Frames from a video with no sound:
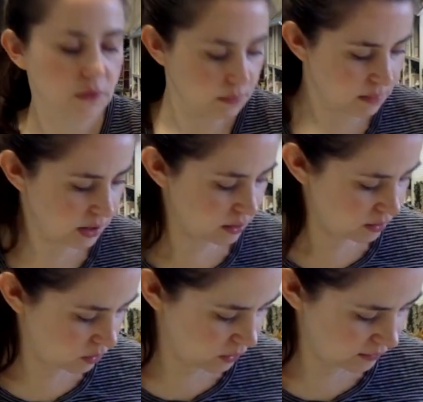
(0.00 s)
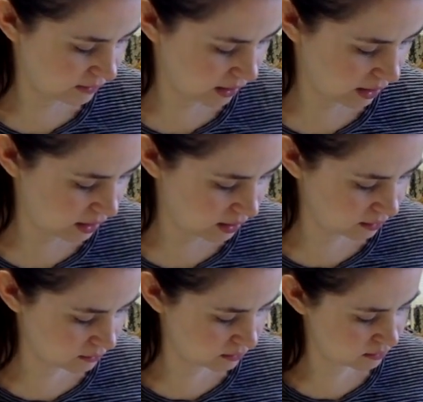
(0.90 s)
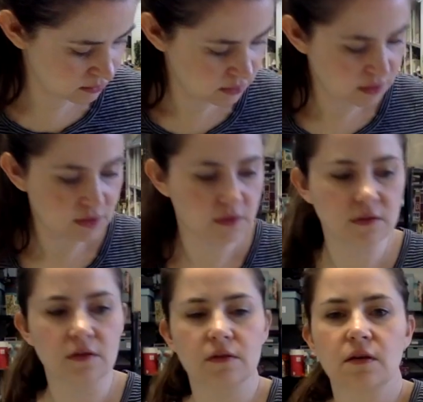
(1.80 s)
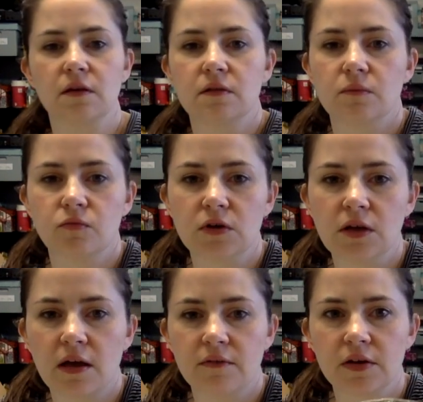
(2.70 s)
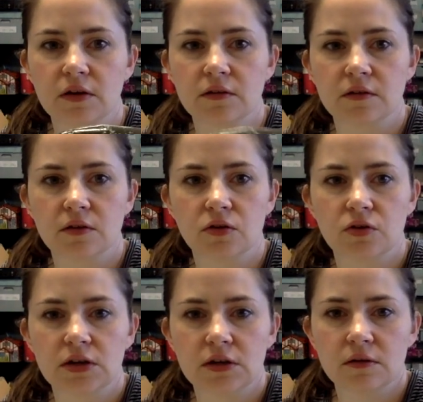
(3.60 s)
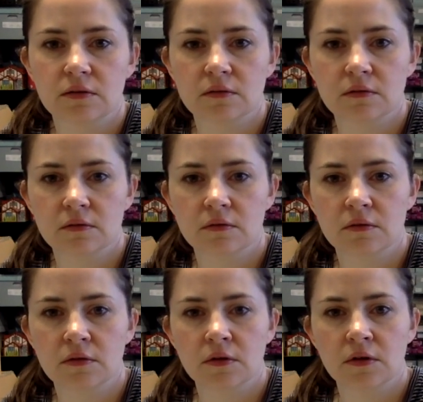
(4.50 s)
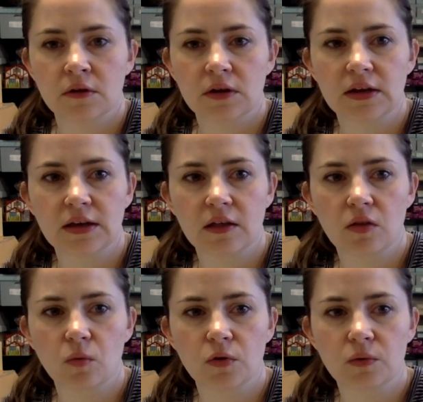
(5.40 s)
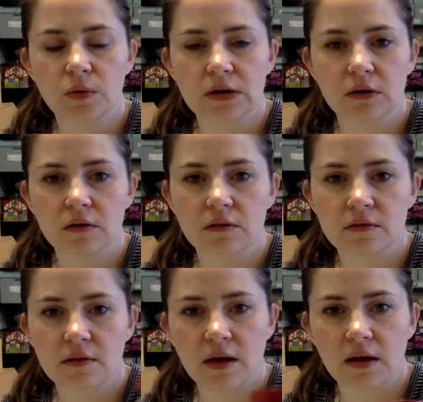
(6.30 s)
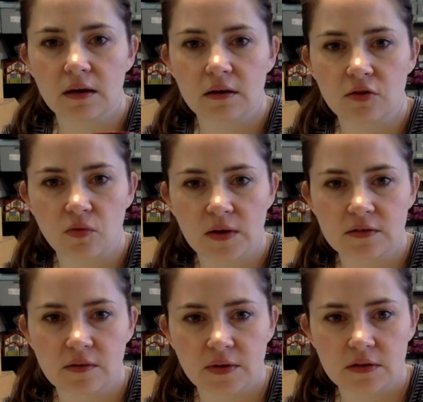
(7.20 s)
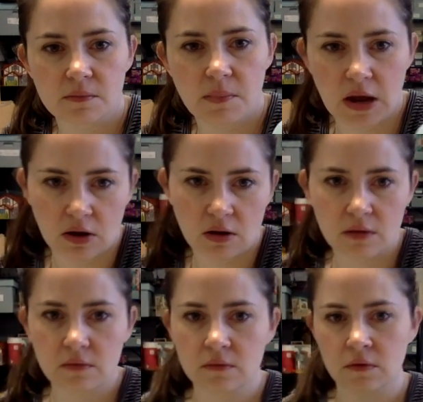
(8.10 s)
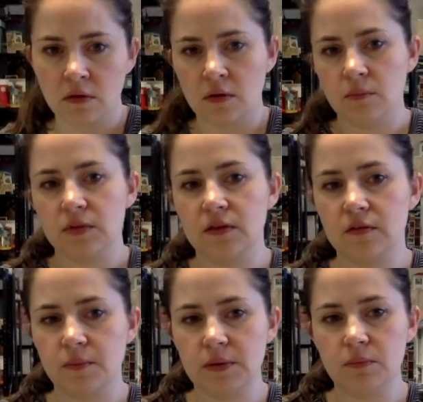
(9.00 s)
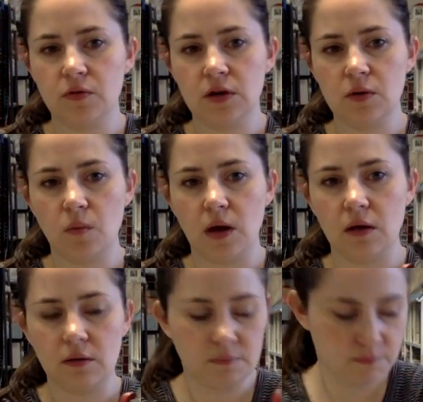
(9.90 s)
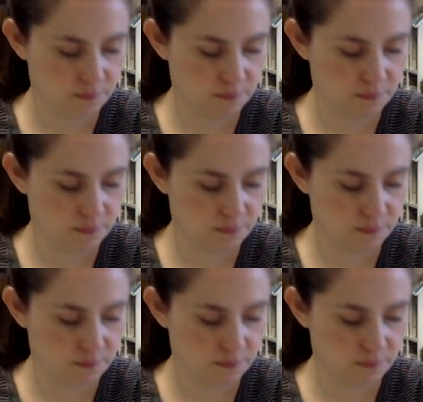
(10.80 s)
Made in the USA. This looks like some real heavy artillery. And again, the wood wheels and the rest of it's metal. They spin pretty well.